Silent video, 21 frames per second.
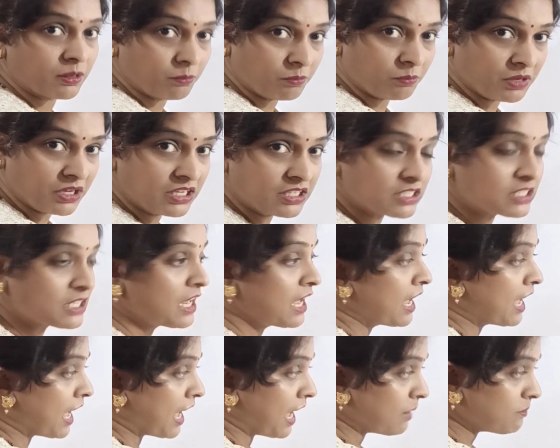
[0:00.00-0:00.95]
Means
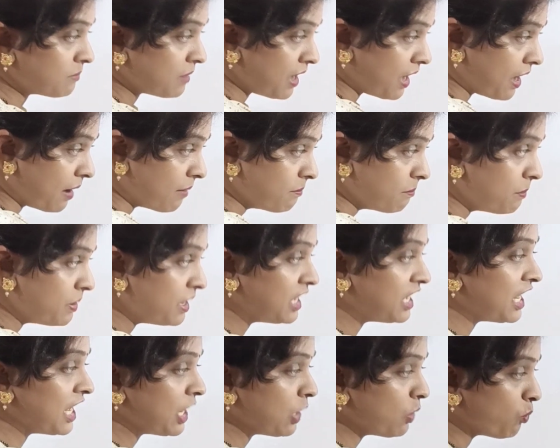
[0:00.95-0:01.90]
I am
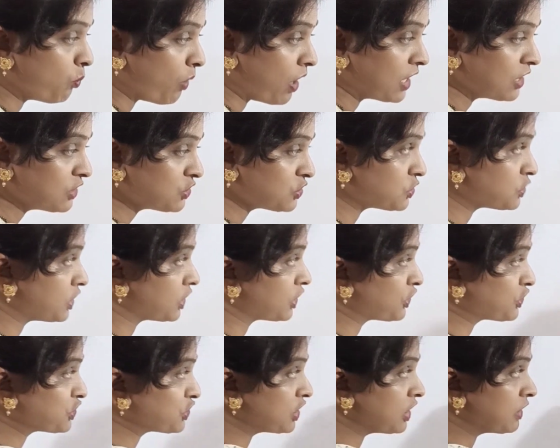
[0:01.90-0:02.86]
embedding one
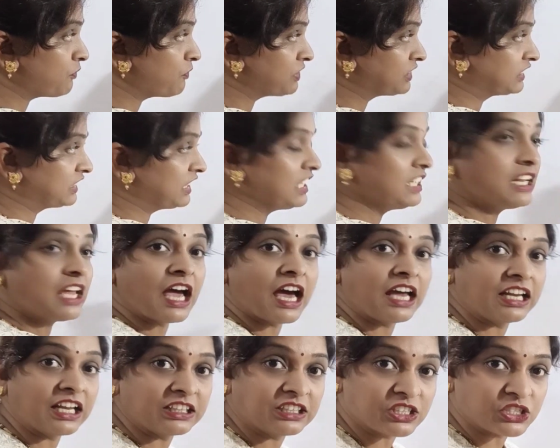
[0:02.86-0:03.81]
structure within
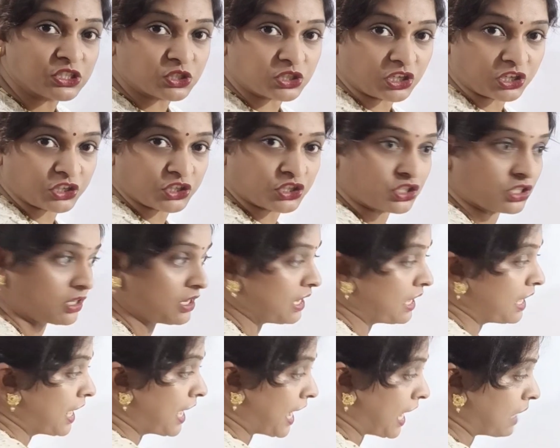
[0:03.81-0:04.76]
another structure.
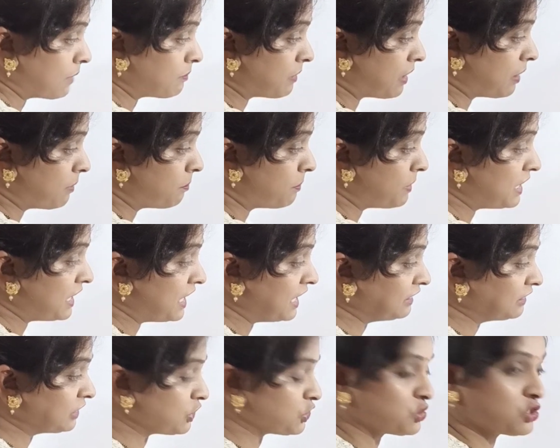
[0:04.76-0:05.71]
I am
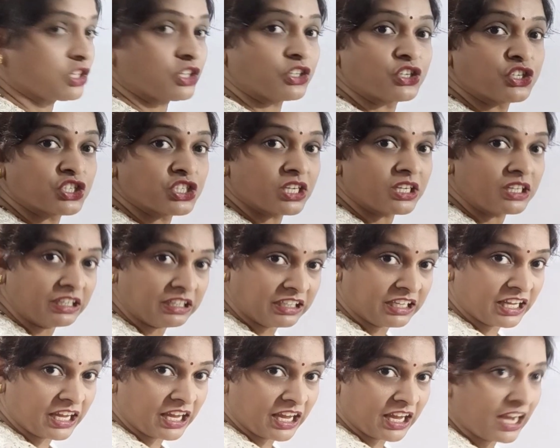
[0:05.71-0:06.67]
embedding the structure
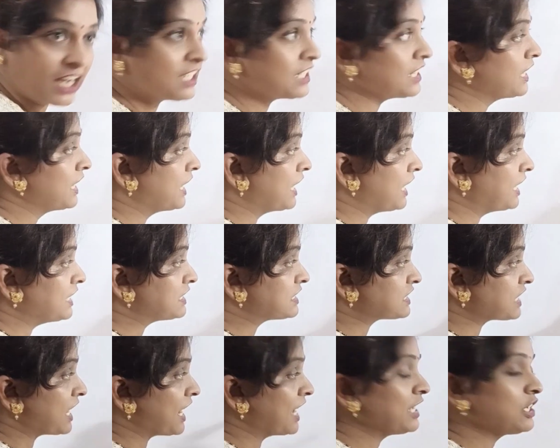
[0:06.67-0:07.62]
date
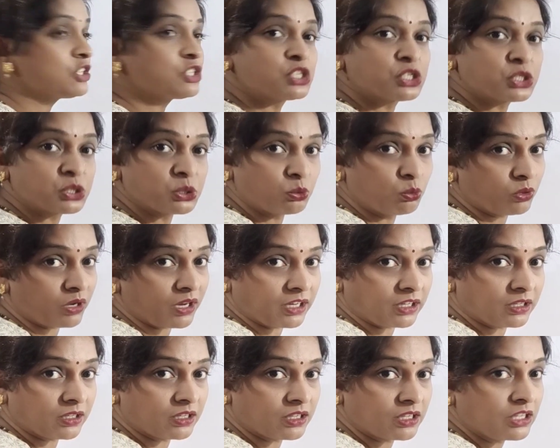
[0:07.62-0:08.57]
inside
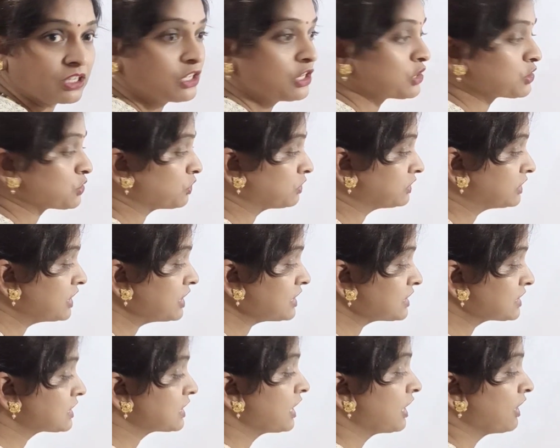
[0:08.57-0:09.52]
student. So
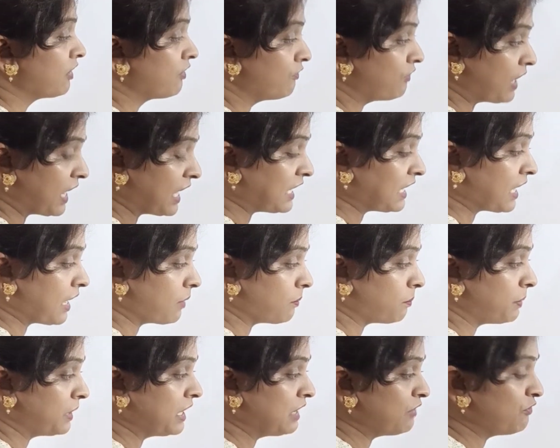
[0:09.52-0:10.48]
this
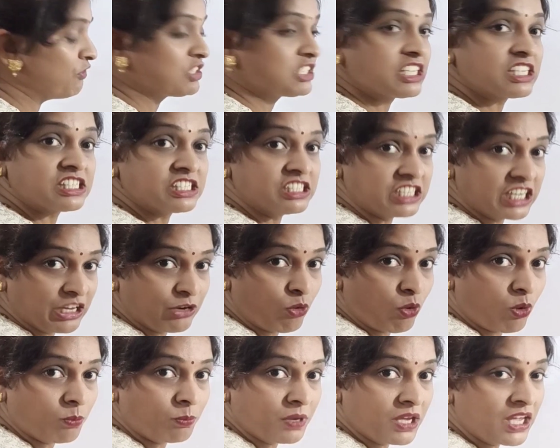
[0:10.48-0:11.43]
variable, which is
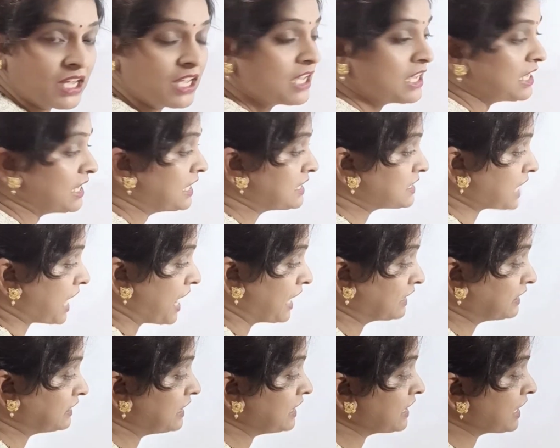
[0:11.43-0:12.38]
DOB, is
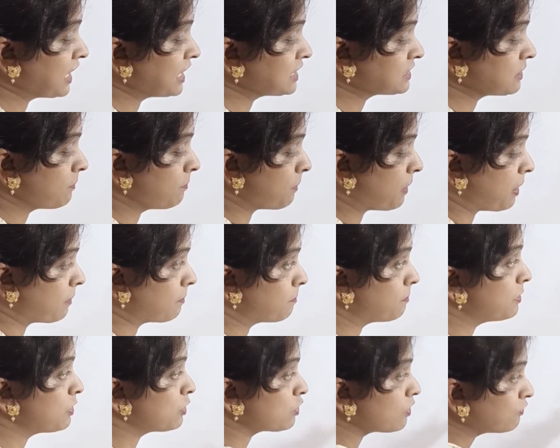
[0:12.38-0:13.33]
acting as a
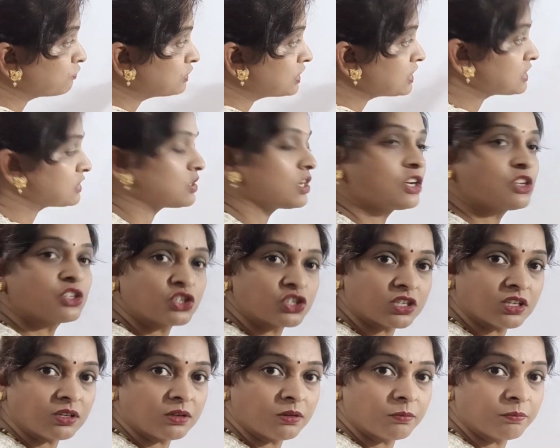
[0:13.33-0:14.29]
member of the
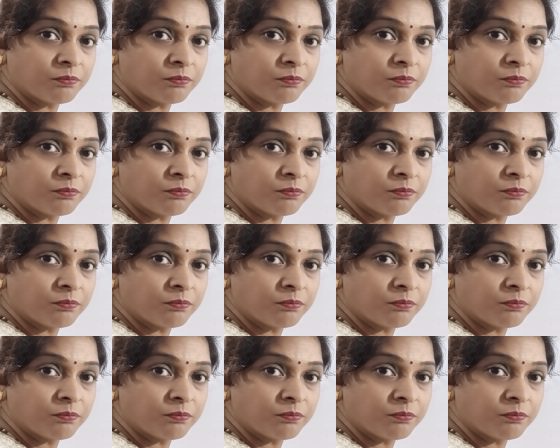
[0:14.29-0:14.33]
structure.